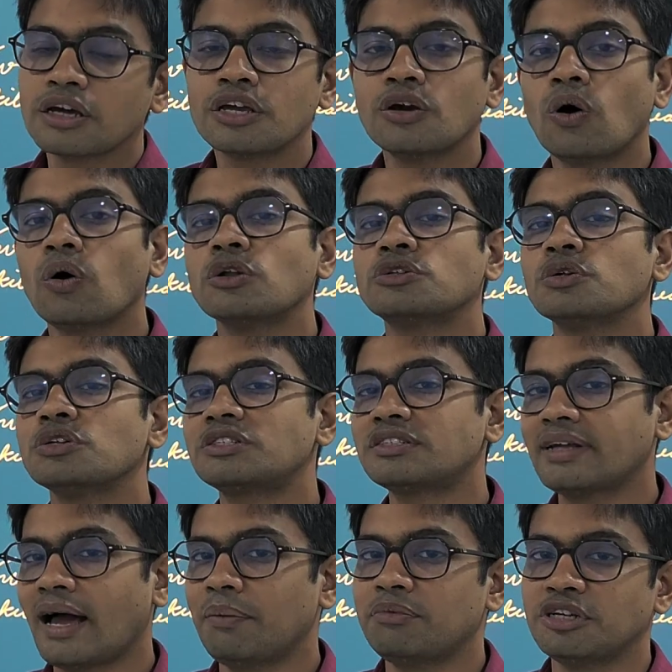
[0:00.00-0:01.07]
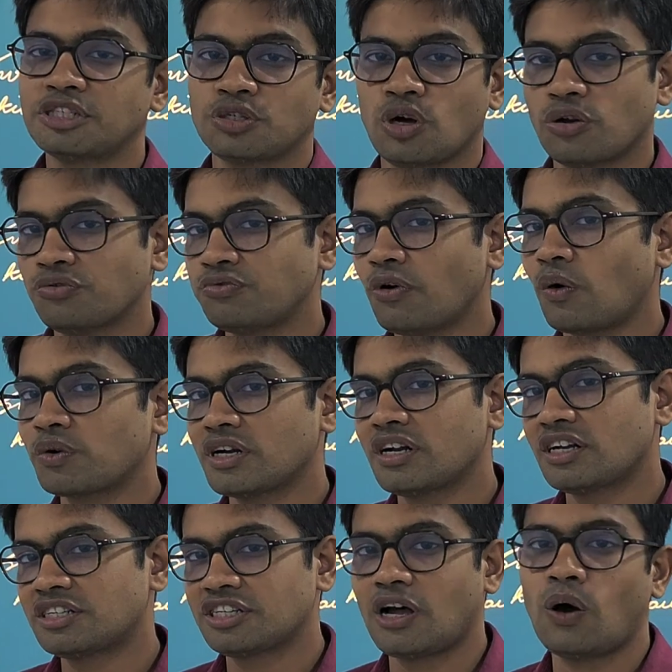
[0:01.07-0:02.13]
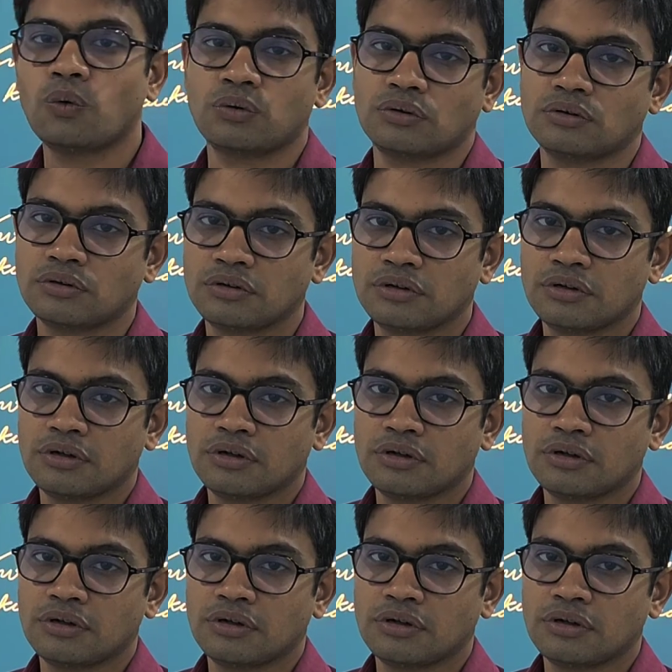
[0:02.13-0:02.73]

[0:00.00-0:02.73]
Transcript: He also established or founded a town